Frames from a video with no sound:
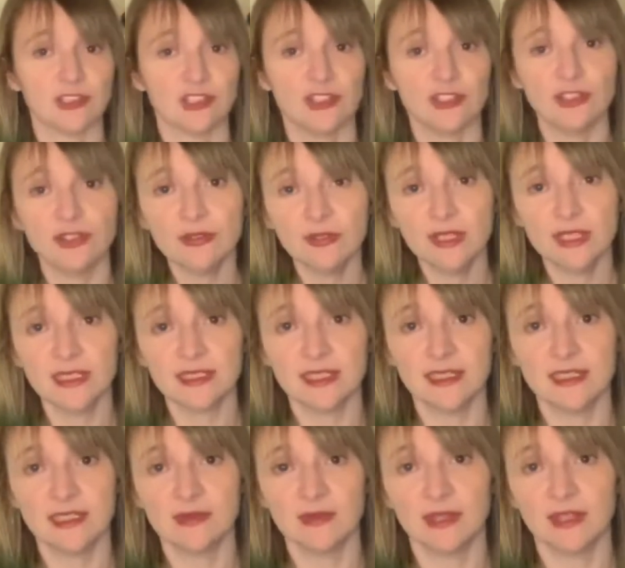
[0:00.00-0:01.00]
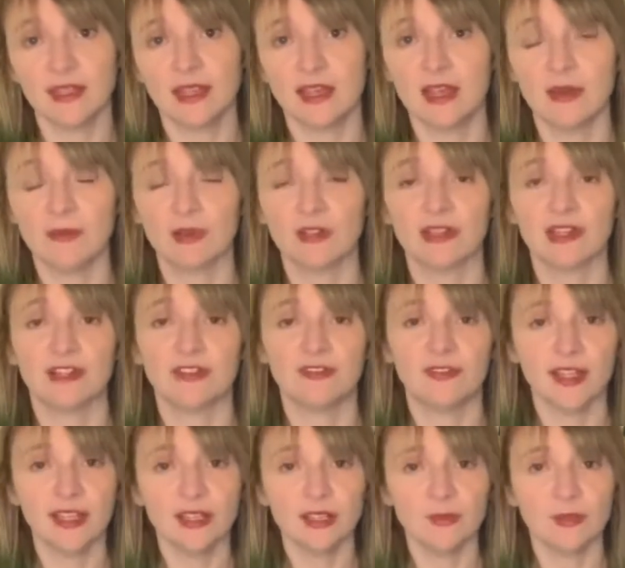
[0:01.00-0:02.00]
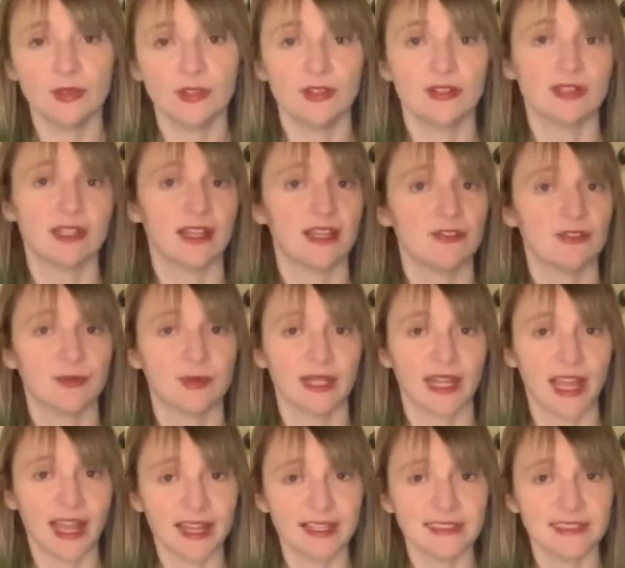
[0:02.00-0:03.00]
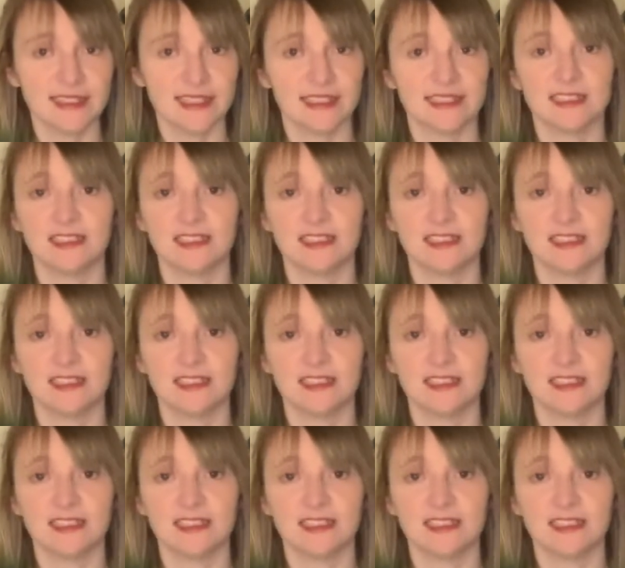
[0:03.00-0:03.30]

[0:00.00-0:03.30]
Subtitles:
to do these things with them or that are available. Not everyone has this.